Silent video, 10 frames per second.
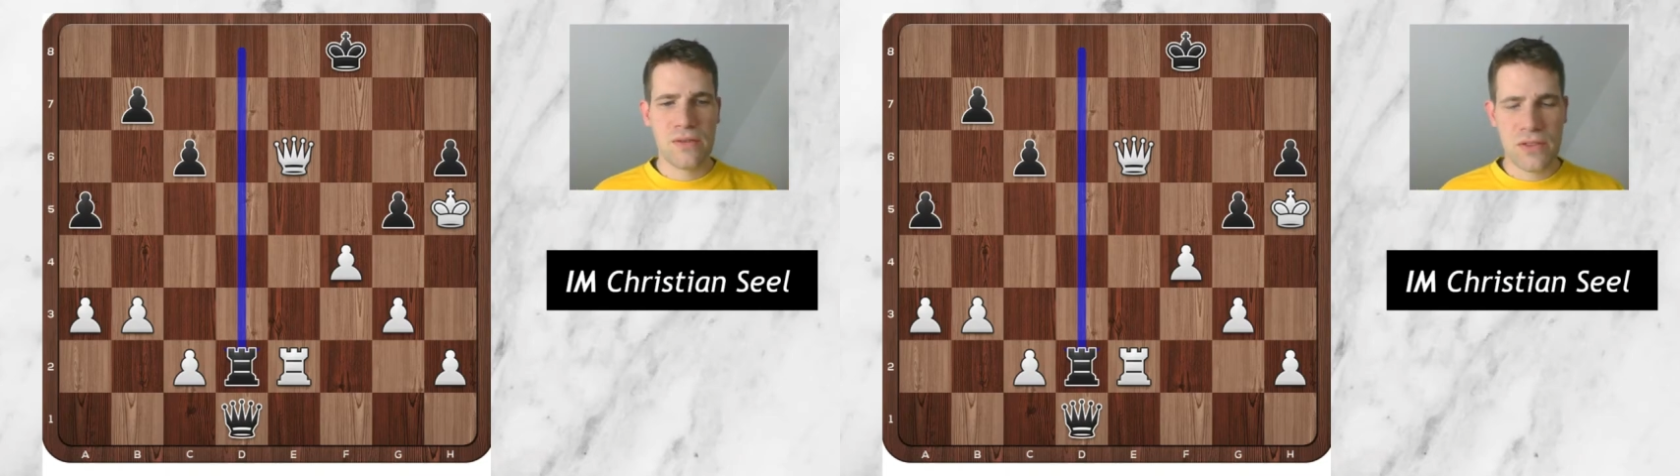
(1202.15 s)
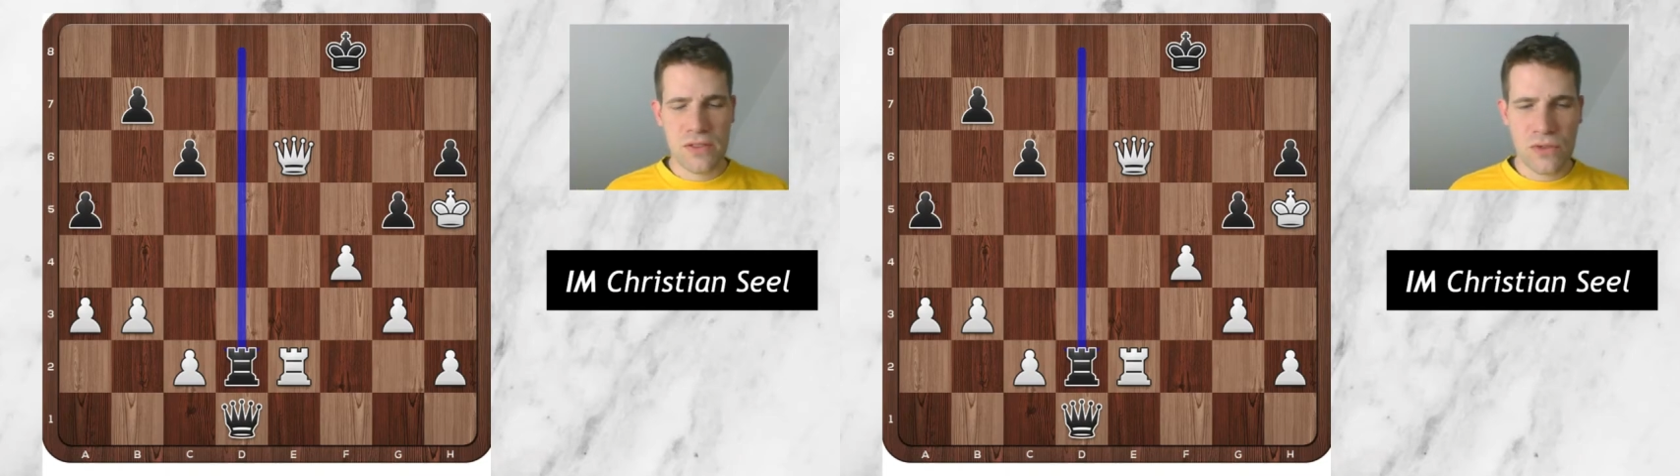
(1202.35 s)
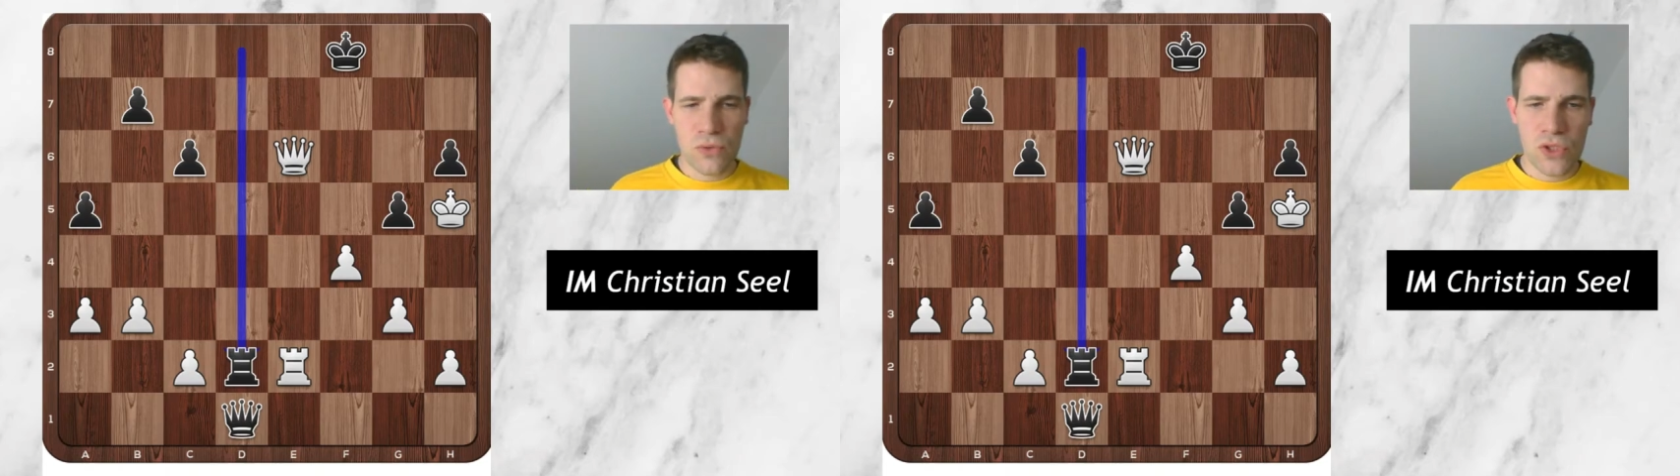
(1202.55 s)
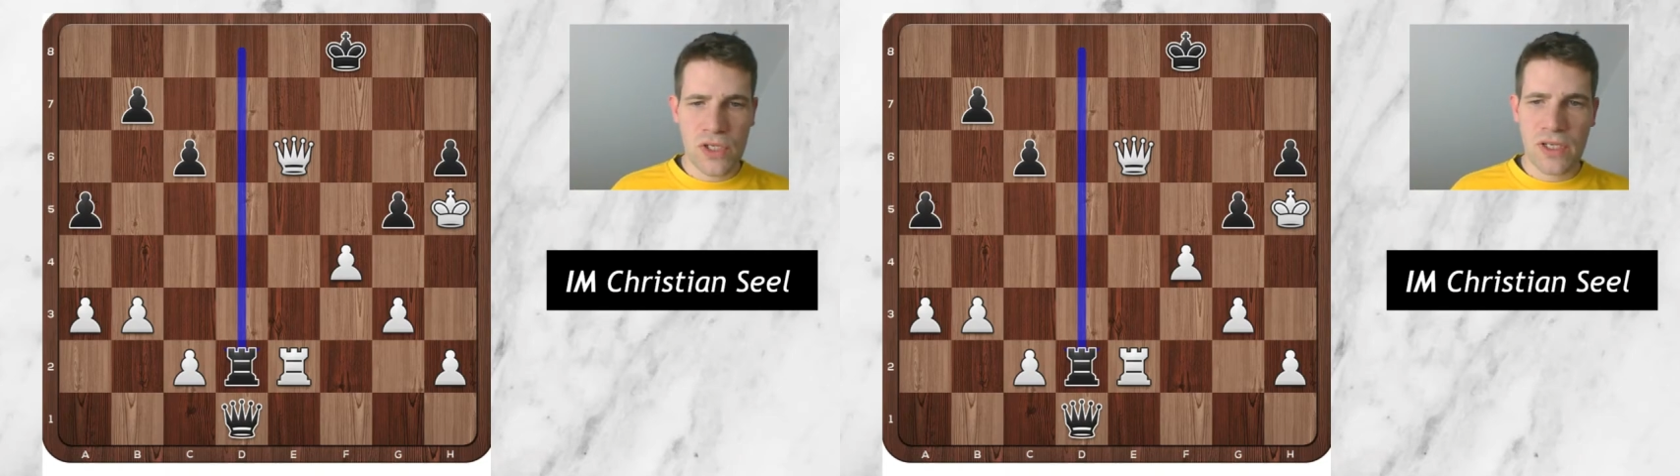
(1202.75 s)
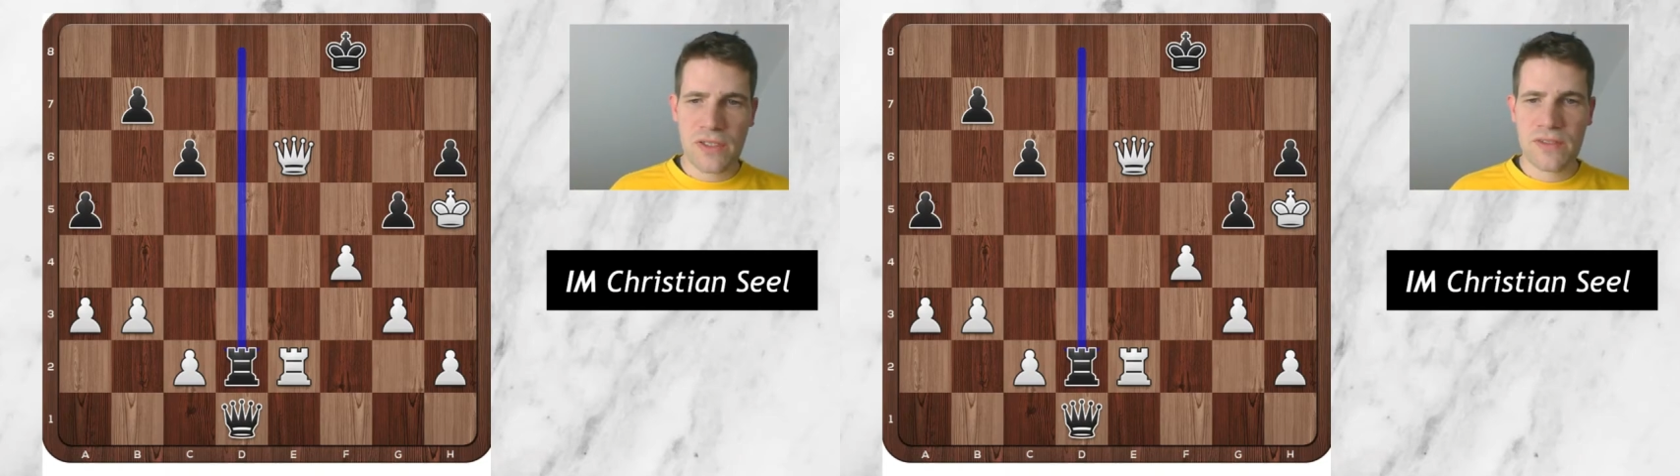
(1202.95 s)
the solution
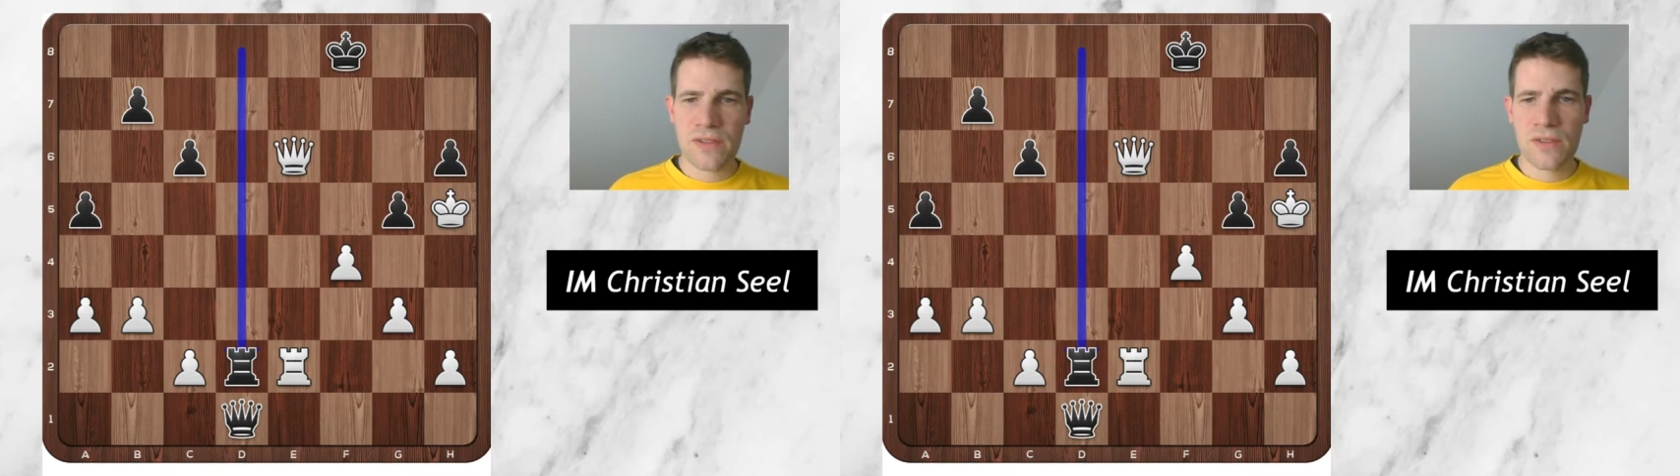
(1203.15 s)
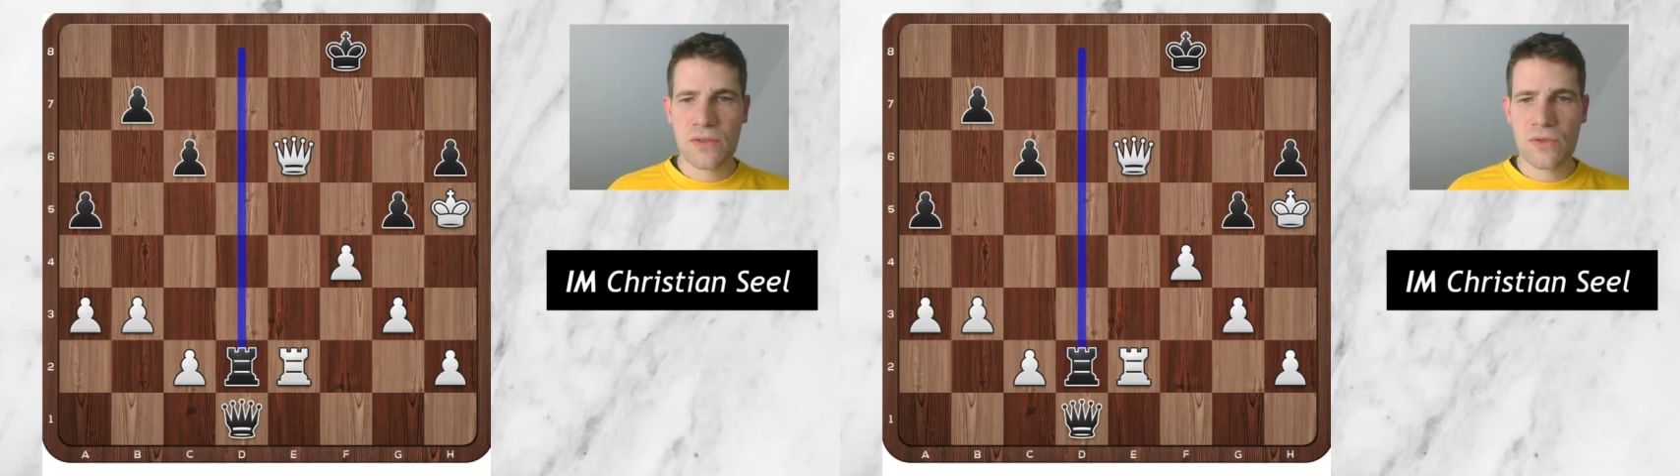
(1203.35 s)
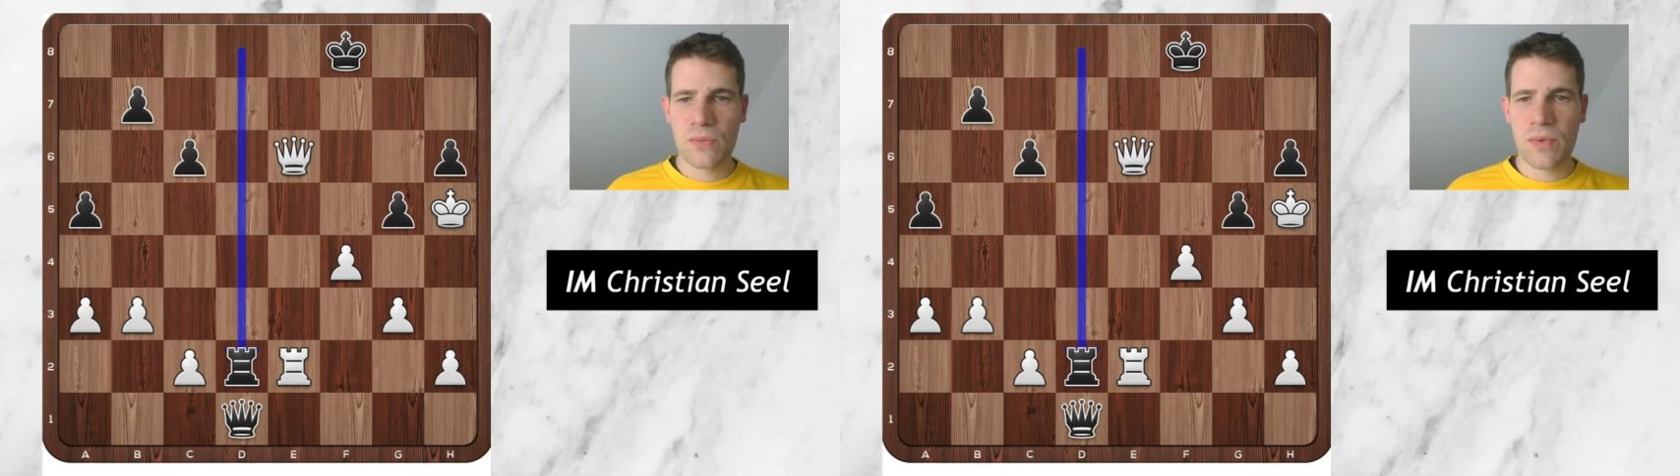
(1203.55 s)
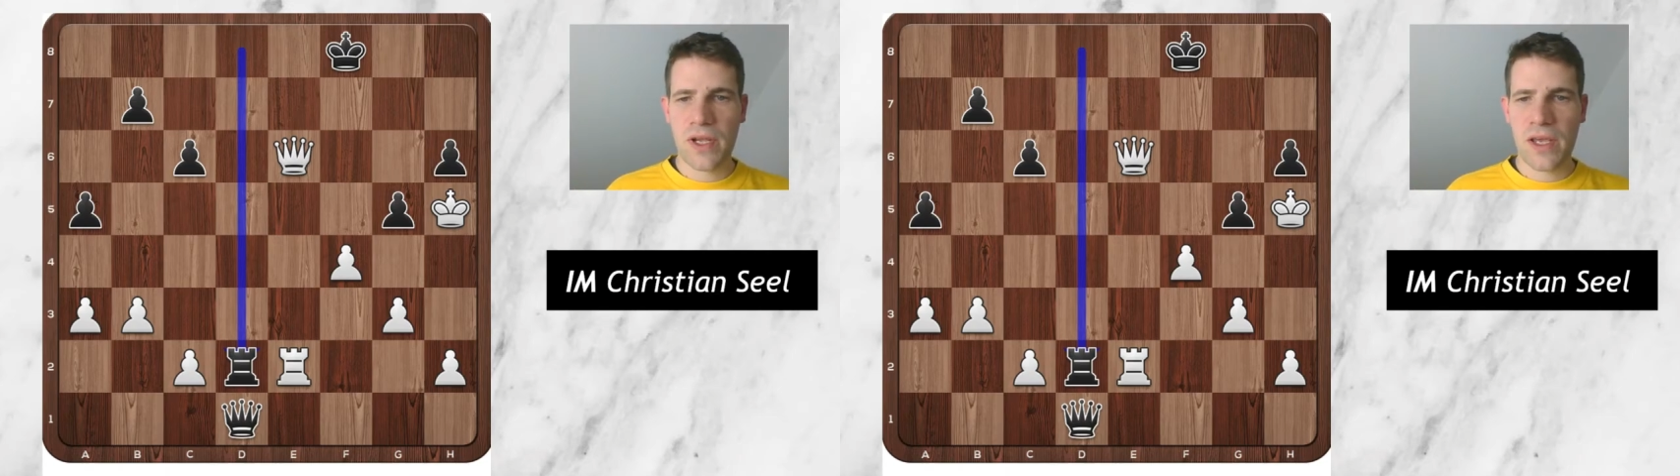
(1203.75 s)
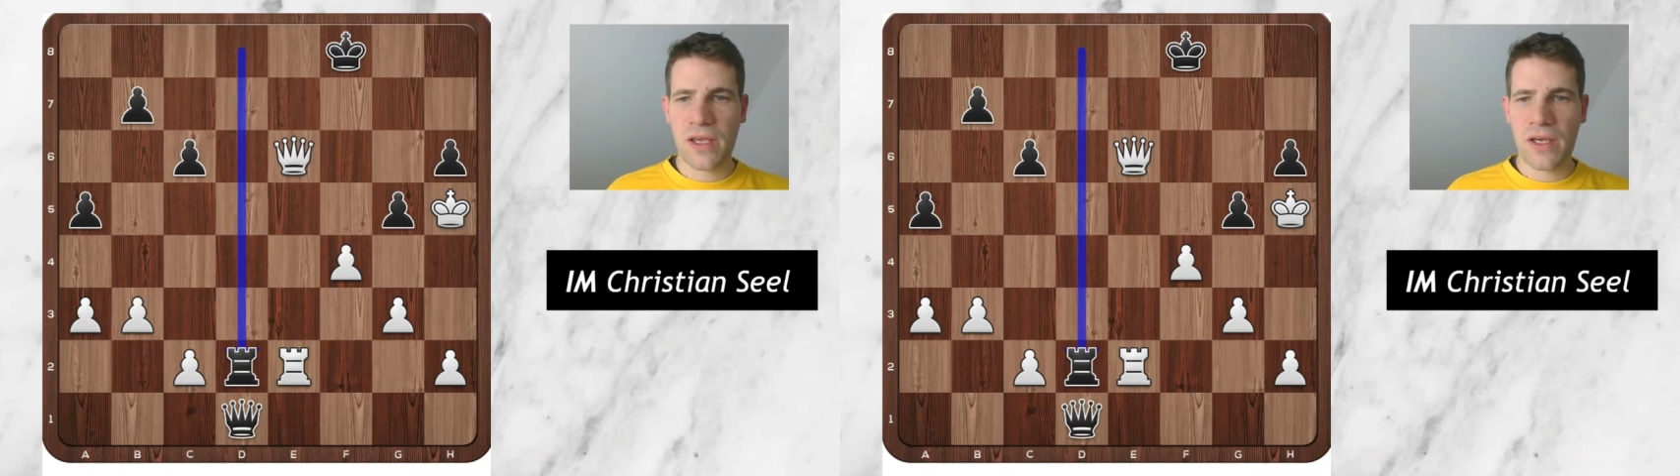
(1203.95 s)
is to
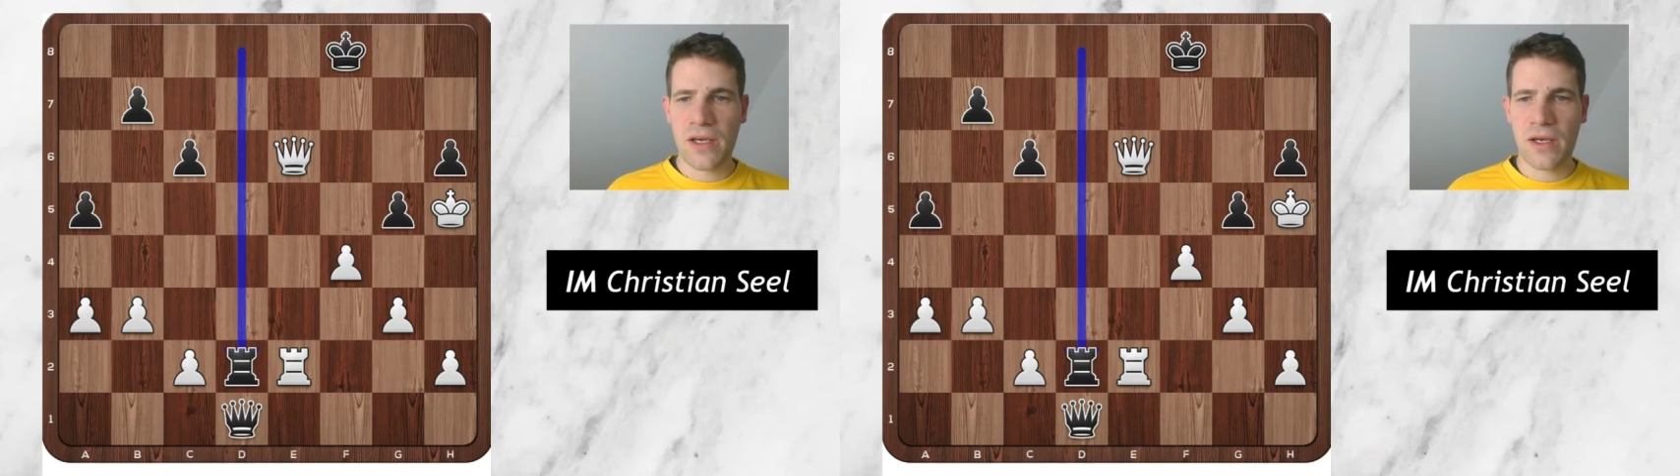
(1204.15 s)
play